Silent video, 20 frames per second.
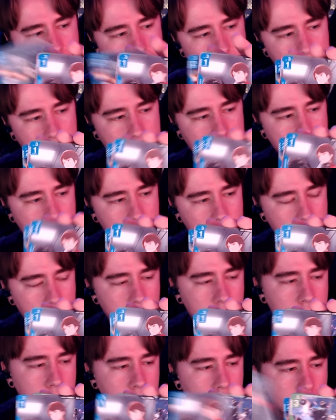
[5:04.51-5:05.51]
I have heard
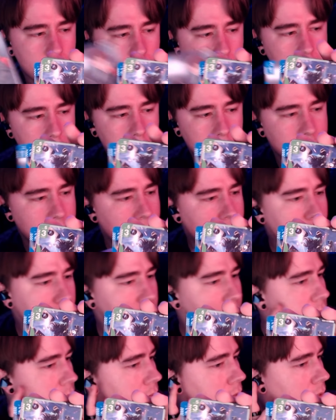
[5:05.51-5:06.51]
that rumor in the
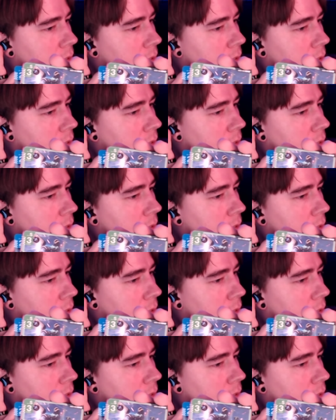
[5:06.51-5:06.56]
past.